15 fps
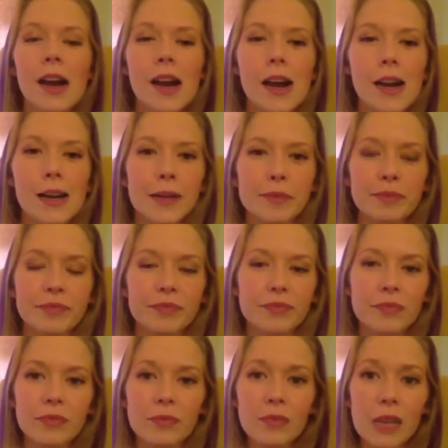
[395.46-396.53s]

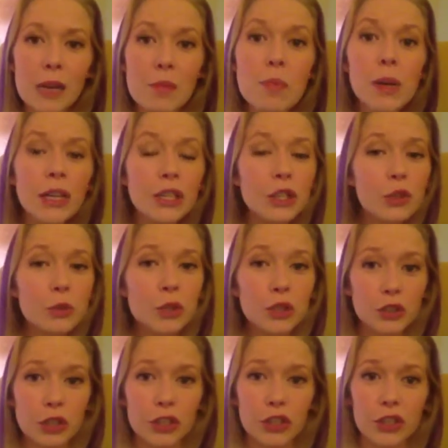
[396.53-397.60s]
But I just want to
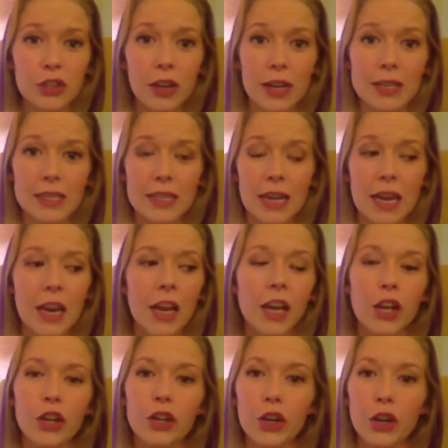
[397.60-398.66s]
stress to you guys that,
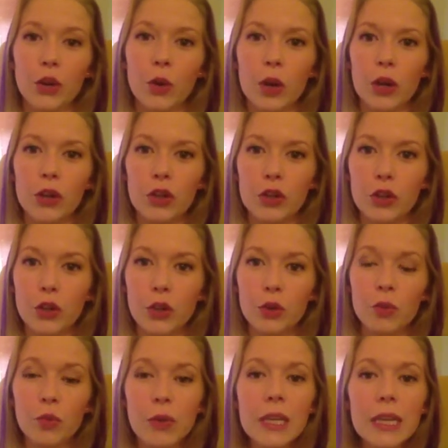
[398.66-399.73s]
you know,
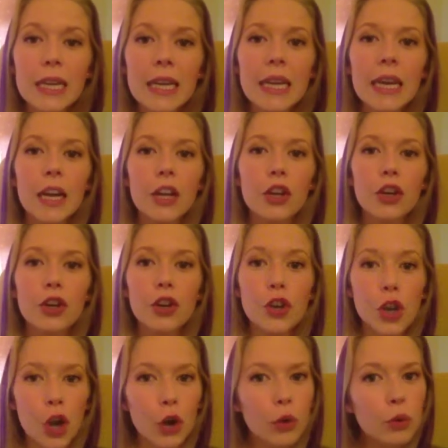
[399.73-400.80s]
you really
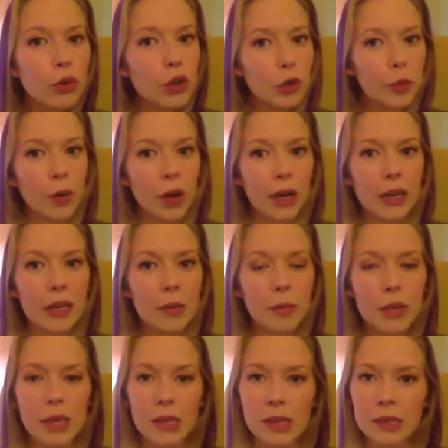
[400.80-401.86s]
know your body,
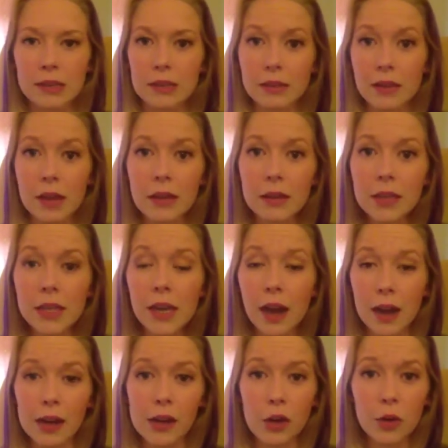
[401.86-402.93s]
because luckily
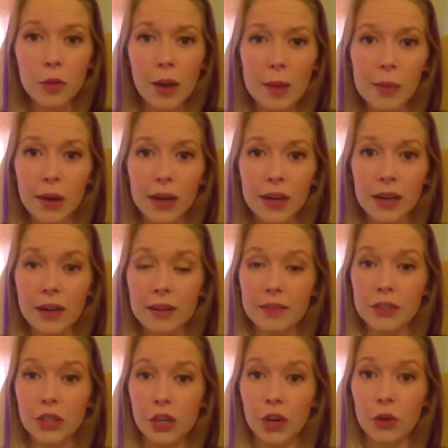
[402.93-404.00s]
I know my body
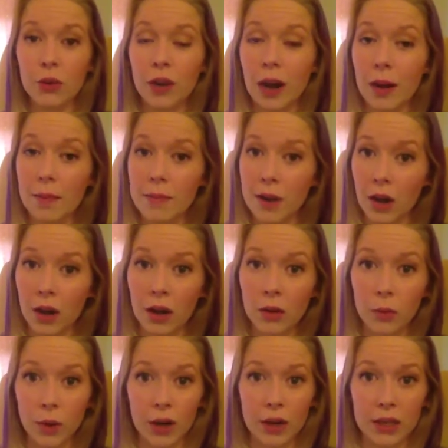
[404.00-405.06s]
enough to know that I'm
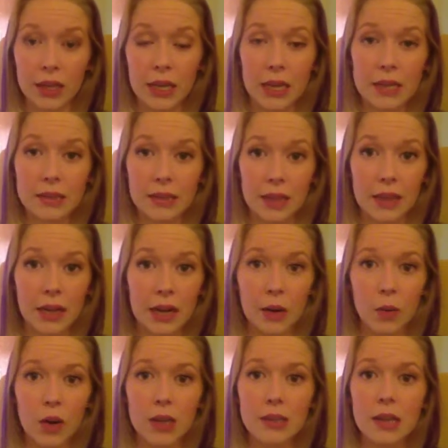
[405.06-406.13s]
not where he said that I
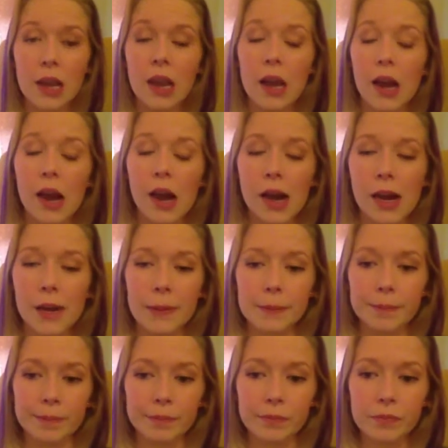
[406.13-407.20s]
was.
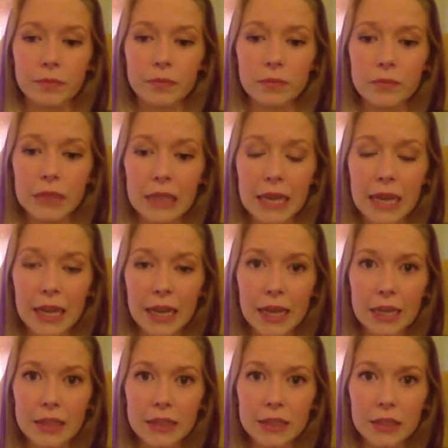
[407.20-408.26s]

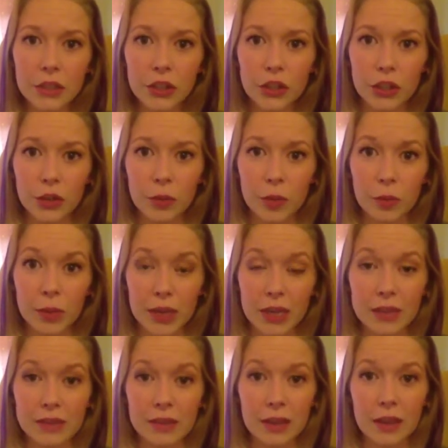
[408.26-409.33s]
And, you know,
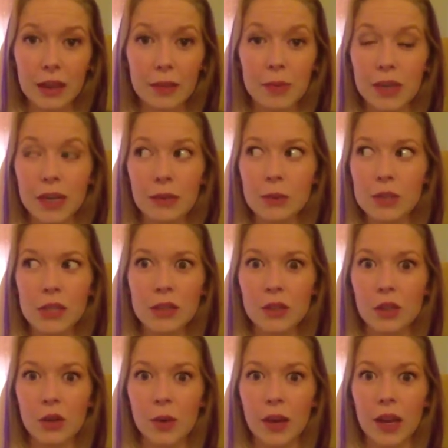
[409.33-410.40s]
because, I mean, I was sitting
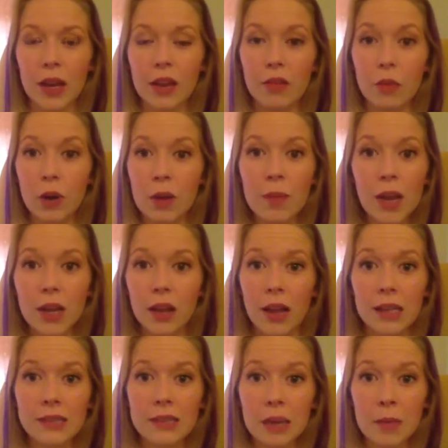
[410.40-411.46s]
there going, if one of my
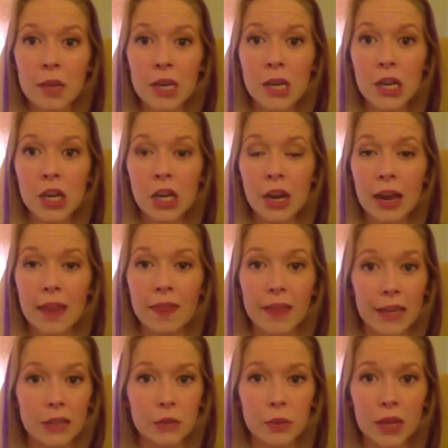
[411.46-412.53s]
clients came in here and
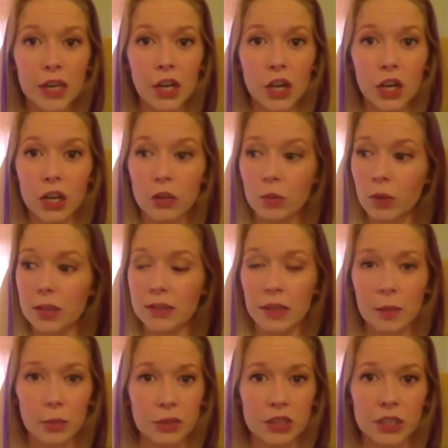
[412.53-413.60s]
that's what they heard was
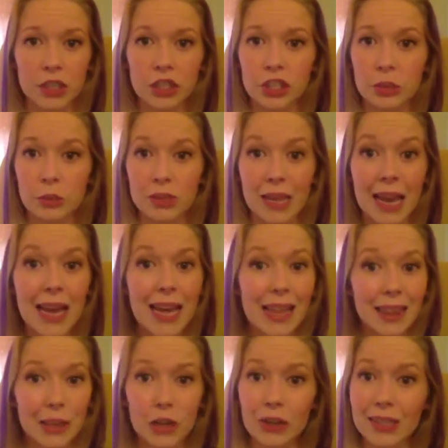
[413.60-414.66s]
a percentage that was
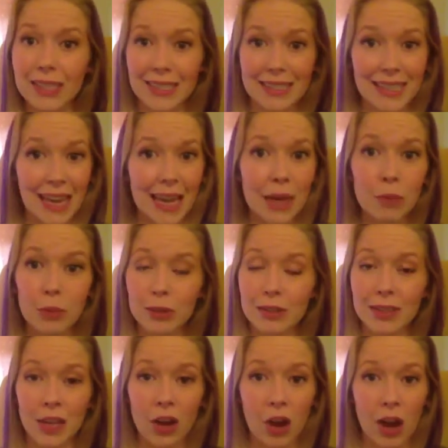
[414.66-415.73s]
literally
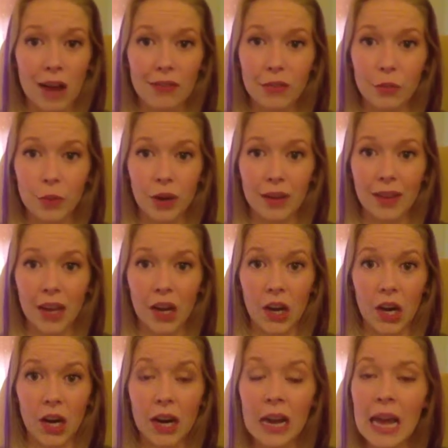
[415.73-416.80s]
10% off of where they
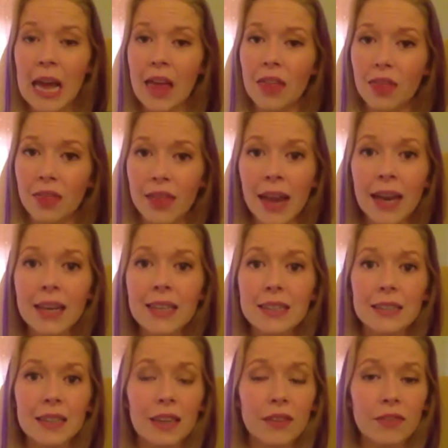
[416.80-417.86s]
are, that
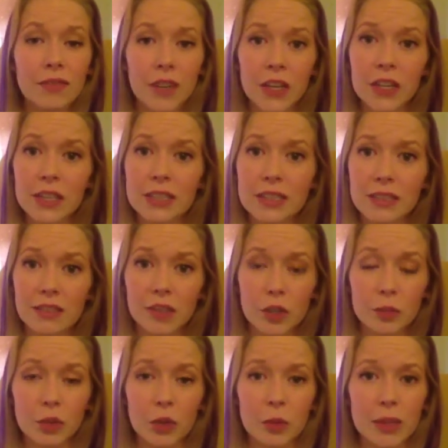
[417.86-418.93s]
is a very severe
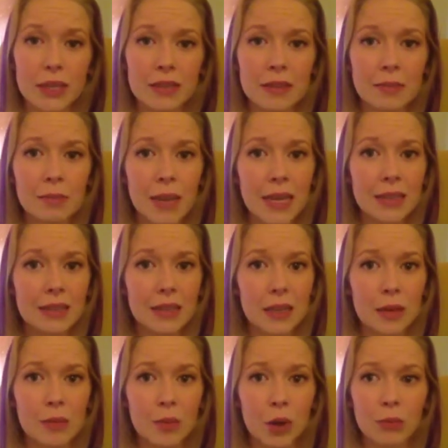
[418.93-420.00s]
blow, because it makes
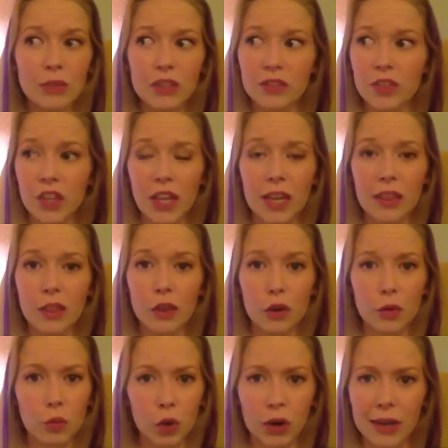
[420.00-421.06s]
them almost feel like their
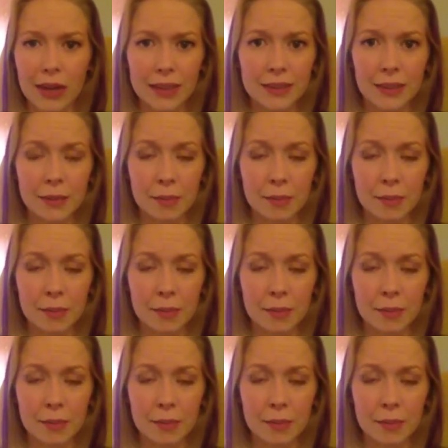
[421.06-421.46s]
work hasn't